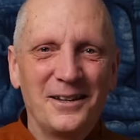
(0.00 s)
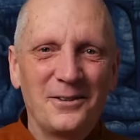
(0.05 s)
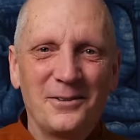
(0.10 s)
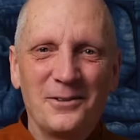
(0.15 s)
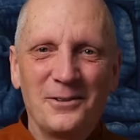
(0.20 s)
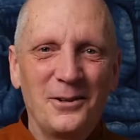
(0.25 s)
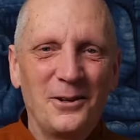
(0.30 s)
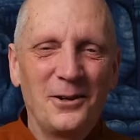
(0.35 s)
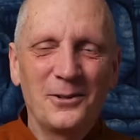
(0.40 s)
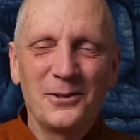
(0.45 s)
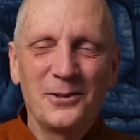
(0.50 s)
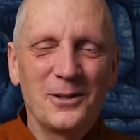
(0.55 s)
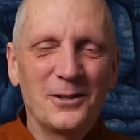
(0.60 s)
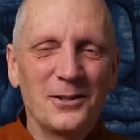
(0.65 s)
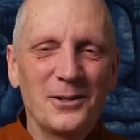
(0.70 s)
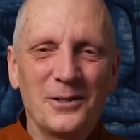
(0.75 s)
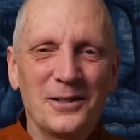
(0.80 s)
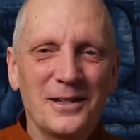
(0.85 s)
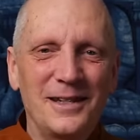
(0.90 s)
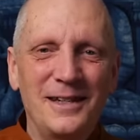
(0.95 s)
the dog
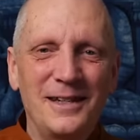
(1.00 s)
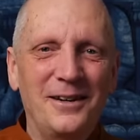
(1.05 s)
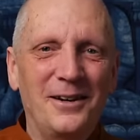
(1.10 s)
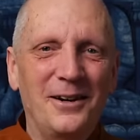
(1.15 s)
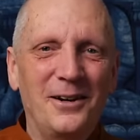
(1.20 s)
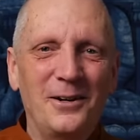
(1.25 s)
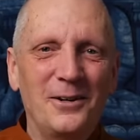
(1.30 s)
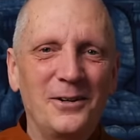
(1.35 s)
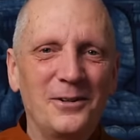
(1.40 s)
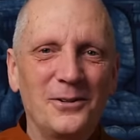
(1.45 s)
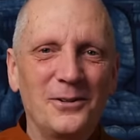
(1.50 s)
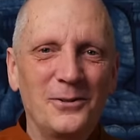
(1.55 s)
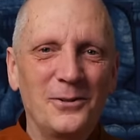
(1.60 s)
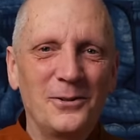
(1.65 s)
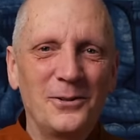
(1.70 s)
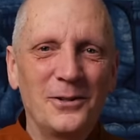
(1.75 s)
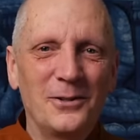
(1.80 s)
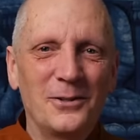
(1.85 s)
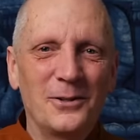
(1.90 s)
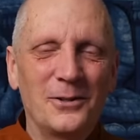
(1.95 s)
doesn't see art; they
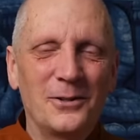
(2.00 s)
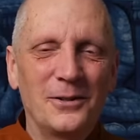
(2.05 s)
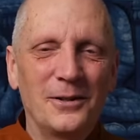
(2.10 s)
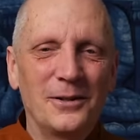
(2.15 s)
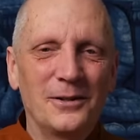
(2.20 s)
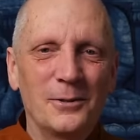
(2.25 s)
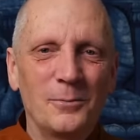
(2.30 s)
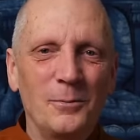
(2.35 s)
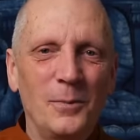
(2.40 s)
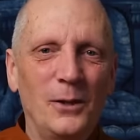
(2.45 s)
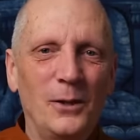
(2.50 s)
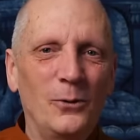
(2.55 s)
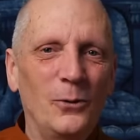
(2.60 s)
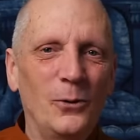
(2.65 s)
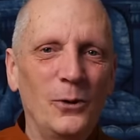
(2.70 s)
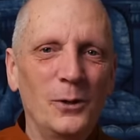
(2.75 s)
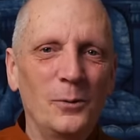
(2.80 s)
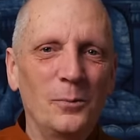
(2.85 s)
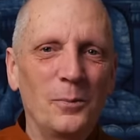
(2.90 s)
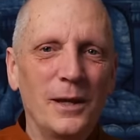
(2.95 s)
just smell
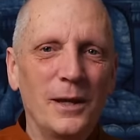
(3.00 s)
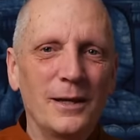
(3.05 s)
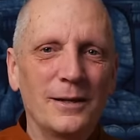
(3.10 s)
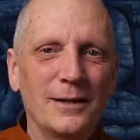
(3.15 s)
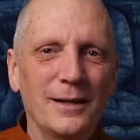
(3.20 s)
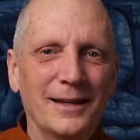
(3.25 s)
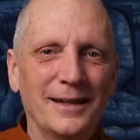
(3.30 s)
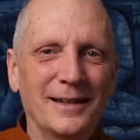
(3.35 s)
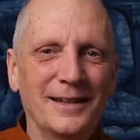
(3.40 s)
oil paint.